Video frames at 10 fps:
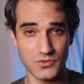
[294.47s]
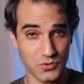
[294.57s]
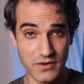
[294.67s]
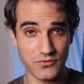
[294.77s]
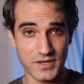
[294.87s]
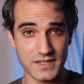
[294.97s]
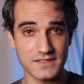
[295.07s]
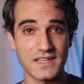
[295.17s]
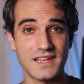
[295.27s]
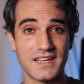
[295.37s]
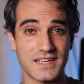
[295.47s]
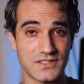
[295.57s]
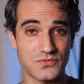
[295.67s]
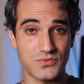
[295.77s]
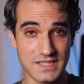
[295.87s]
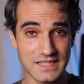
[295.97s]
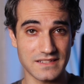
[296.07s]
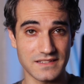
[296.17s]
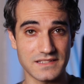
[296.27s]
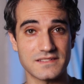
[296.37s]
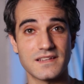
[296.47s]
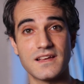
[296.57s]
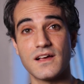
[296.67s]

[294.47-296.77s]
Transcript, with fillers: whoever it is, is ridiculous,